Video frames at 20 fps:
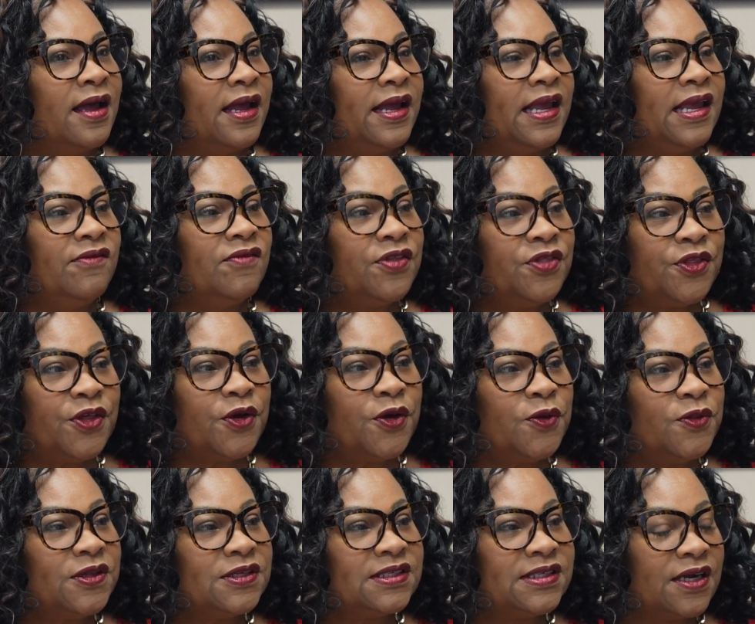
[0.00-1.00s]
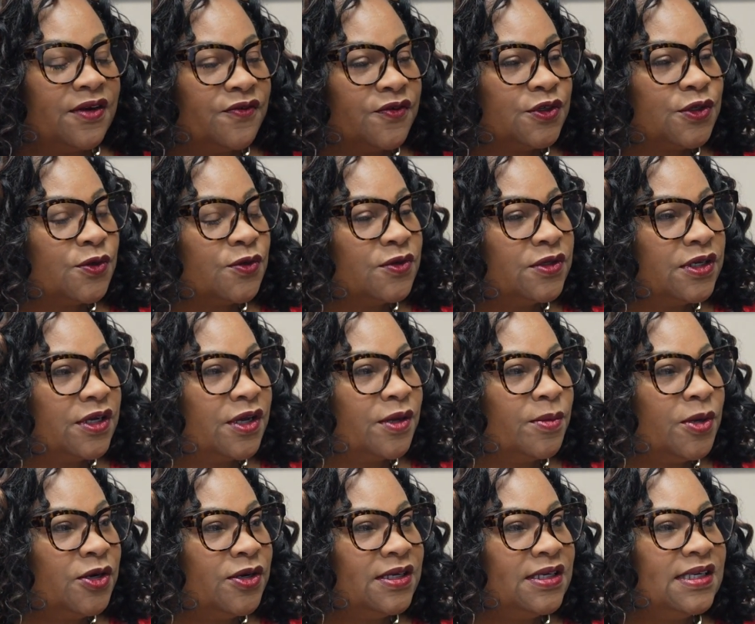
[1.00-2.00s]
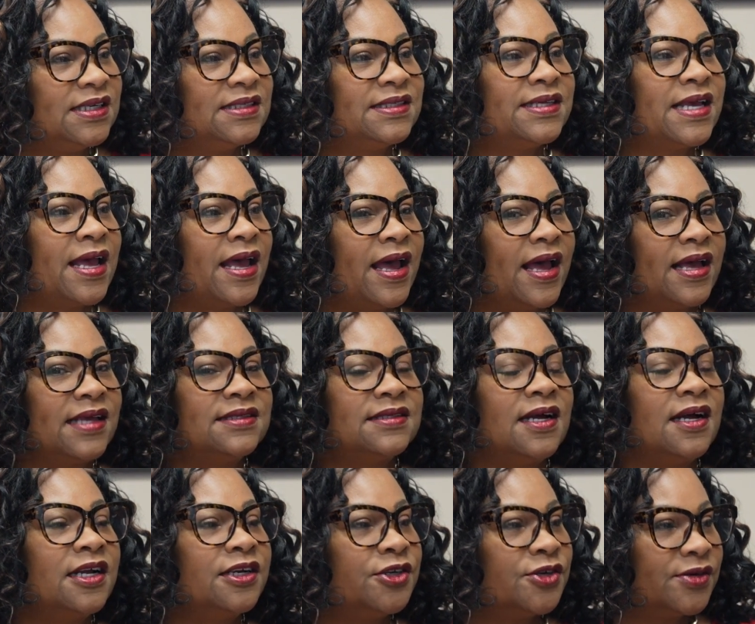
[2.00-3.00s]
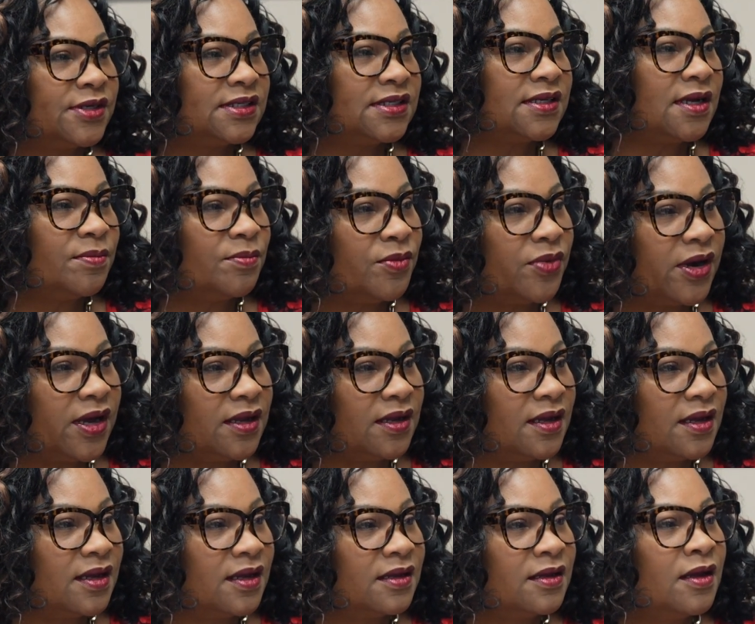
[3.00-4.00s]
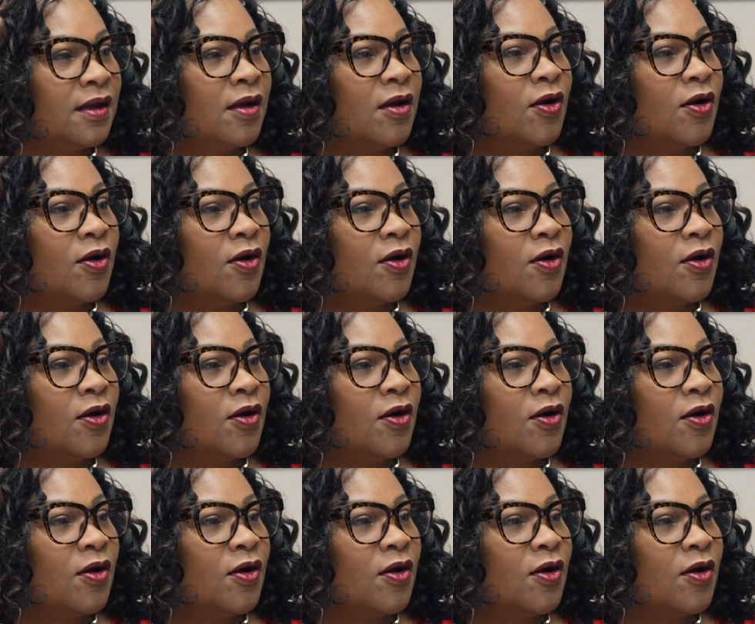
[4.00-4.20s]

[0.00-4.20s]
even though the Center for Schools and Communities has under its umbrella